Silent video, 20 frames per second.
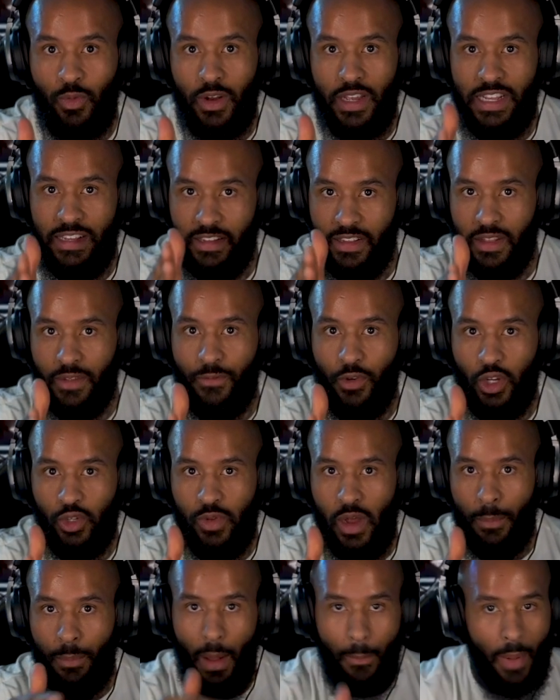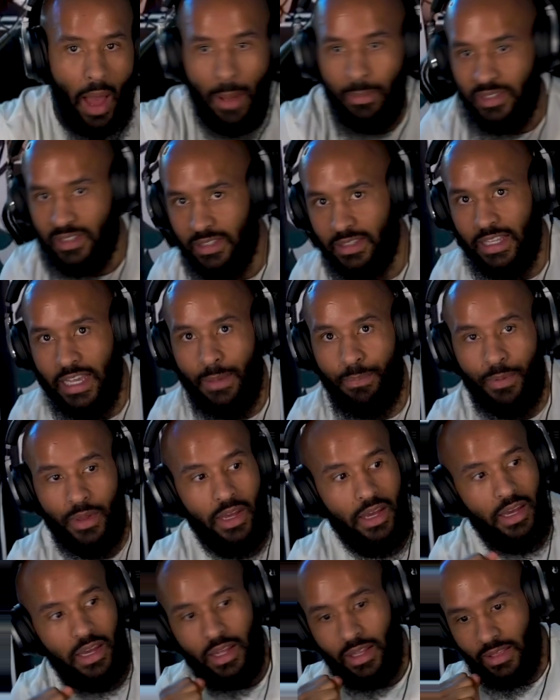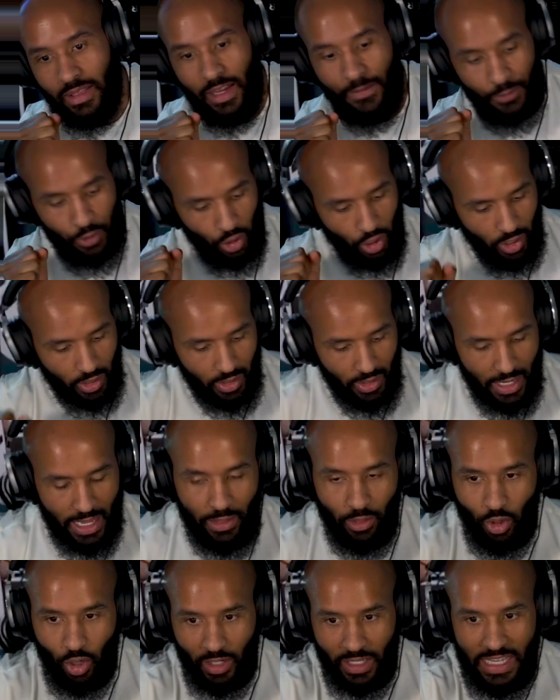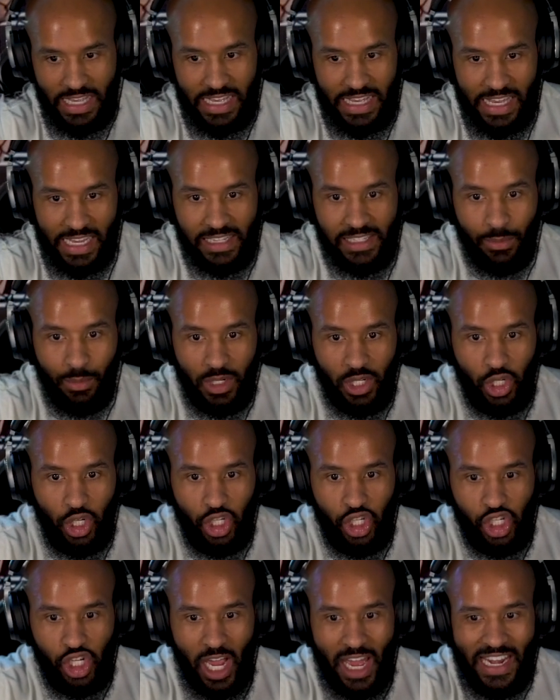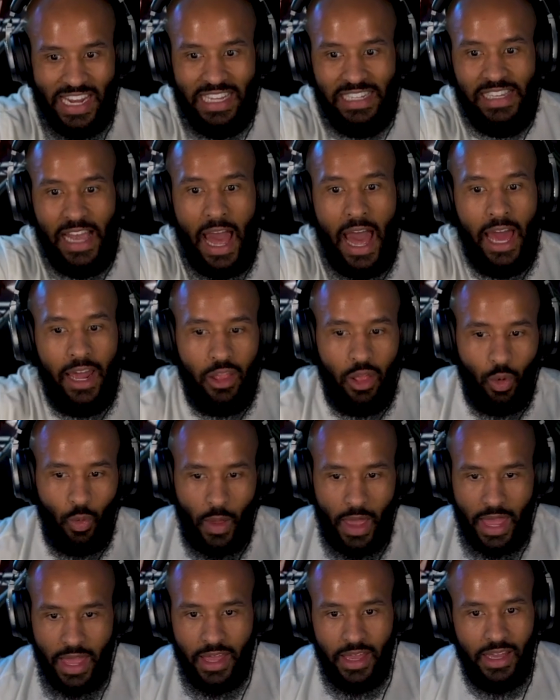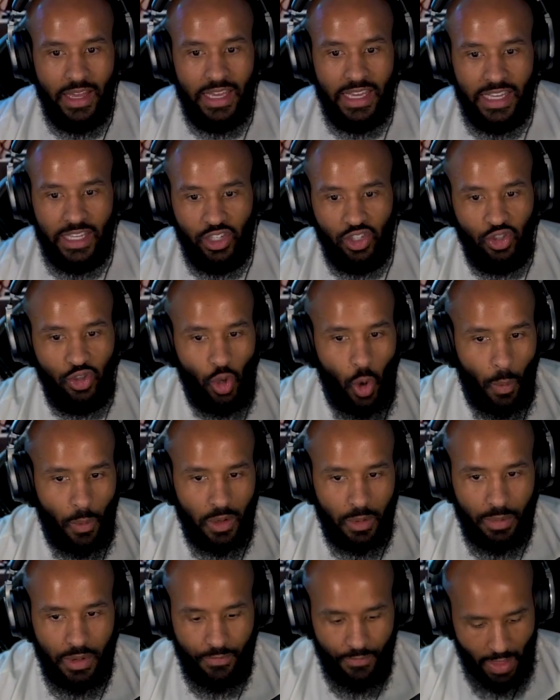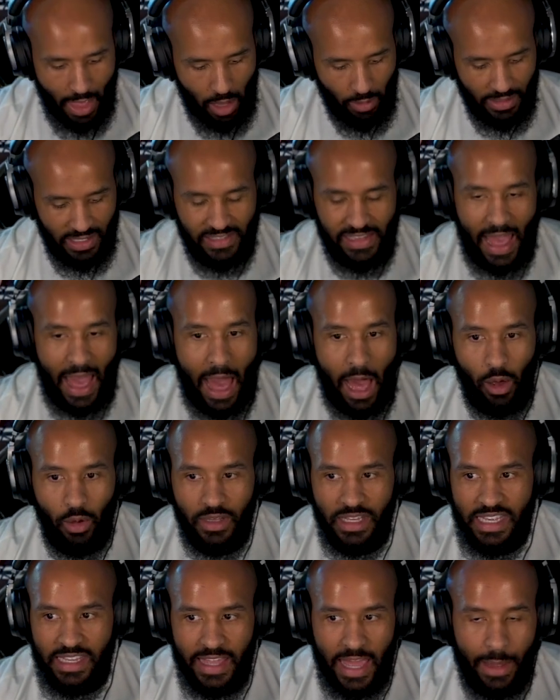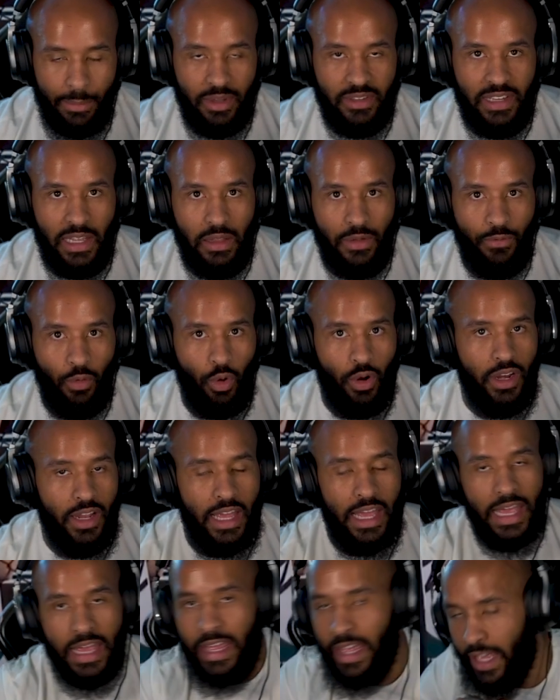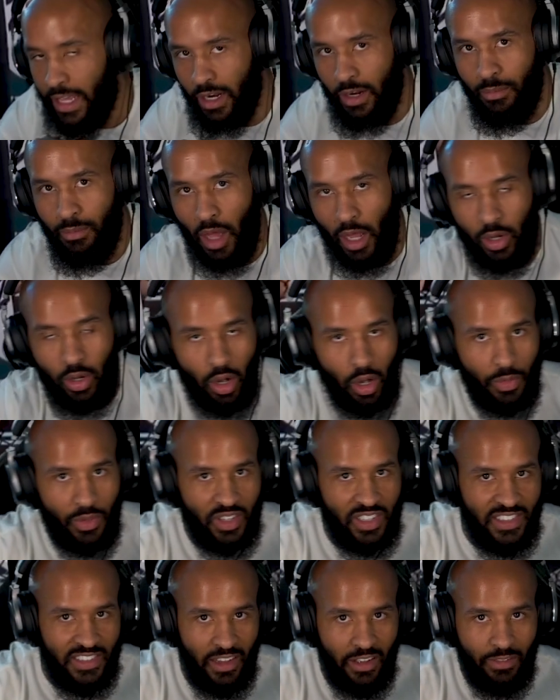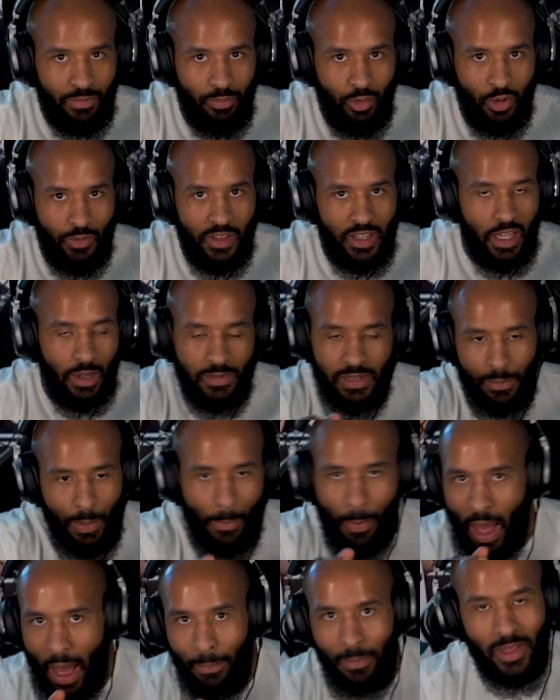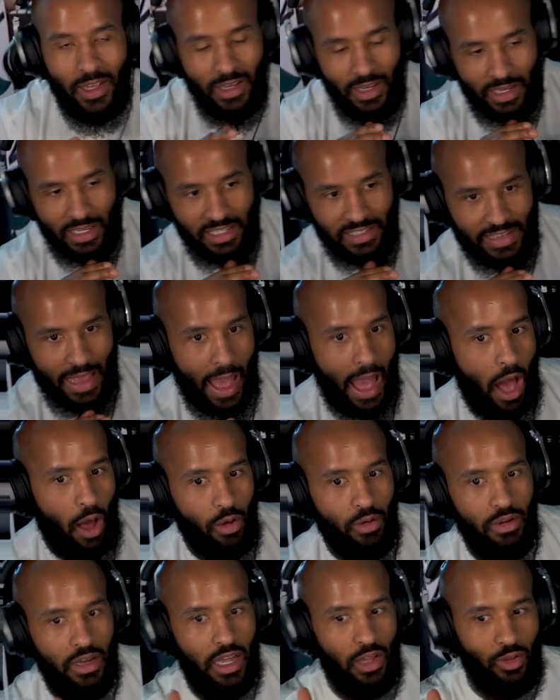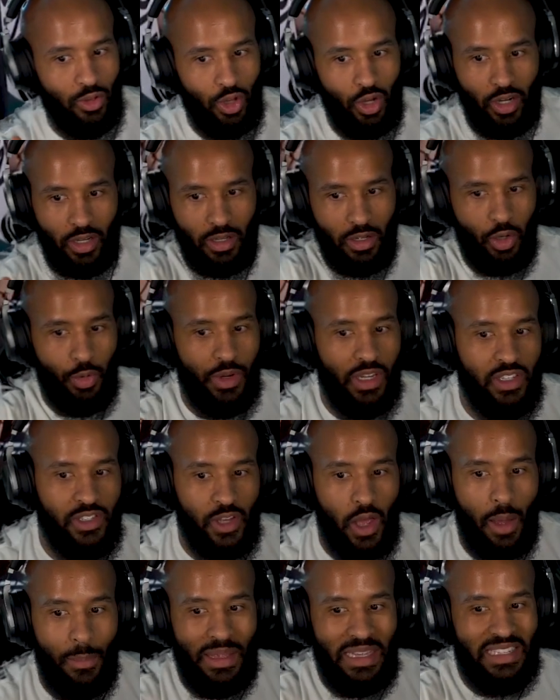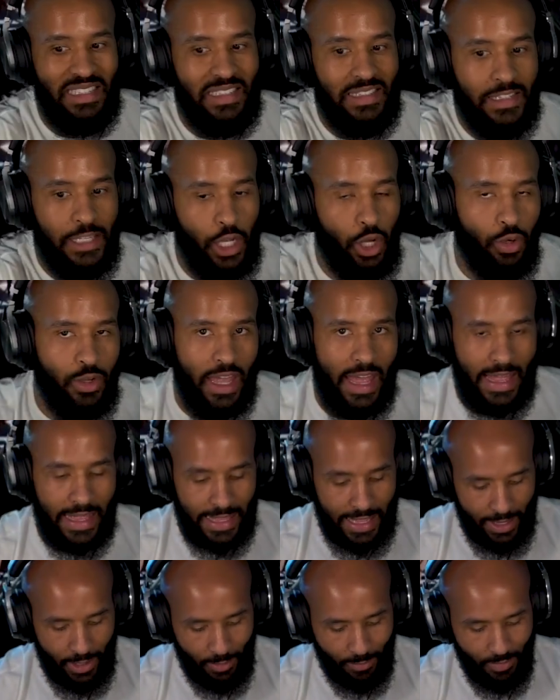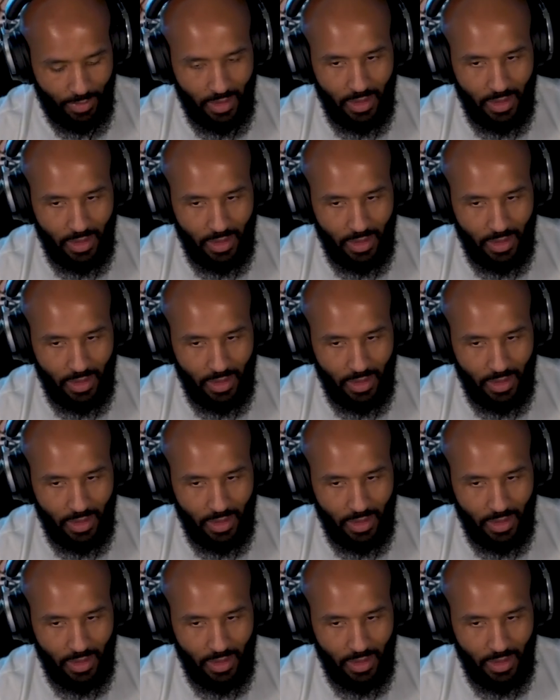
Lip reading: He did it in the first round. Bop, bop, slip, left hook. And look, he gets him with a good shot and he's out of the way. He's nowhere to be found. He's out. He came inside the void, hit him. I call it the stealth move. He comes in, bop, bop. He's out. And look, Korean Zombie still can't get him.